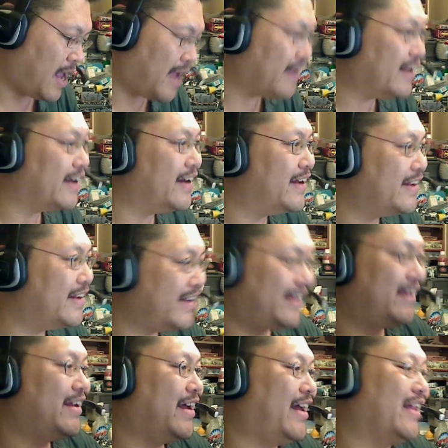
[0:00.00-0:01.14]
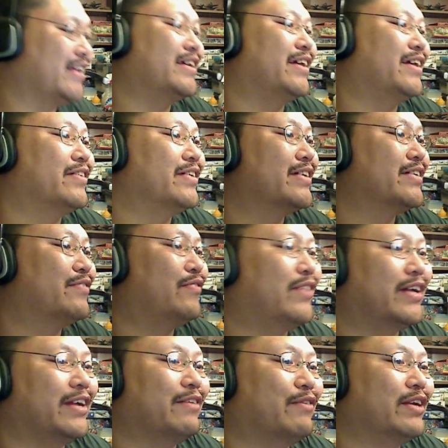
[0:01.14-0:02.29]
And Alexandra, this is
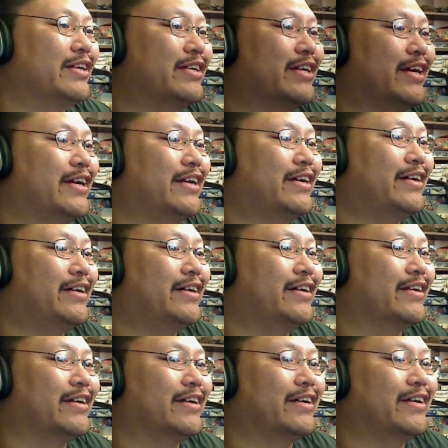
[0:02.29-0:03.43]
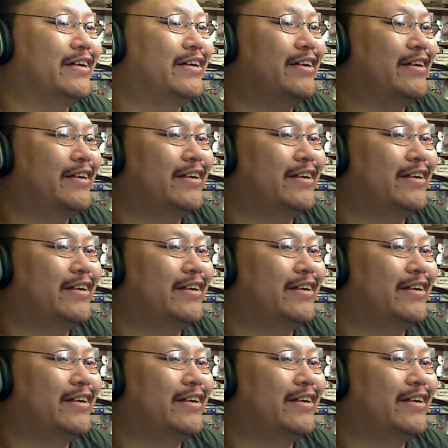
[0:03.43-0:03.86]
funny what you said on the